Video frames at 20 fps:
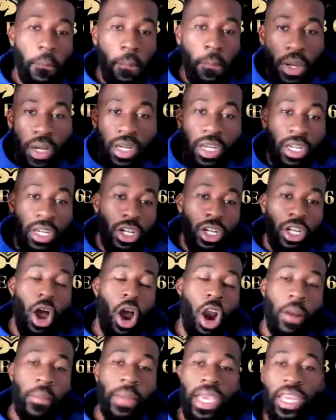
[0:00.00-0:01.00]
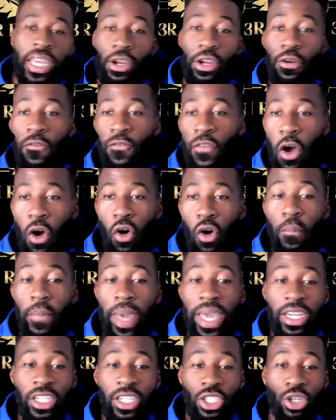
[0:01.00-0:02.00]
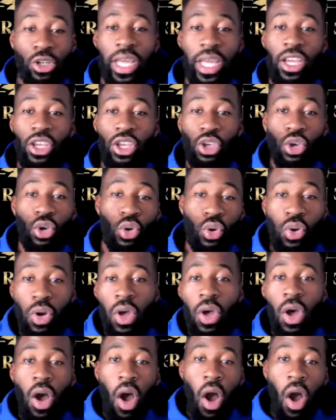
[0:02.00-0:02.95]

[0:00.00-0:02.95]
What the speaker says: put an alarm in your phone, make sure that you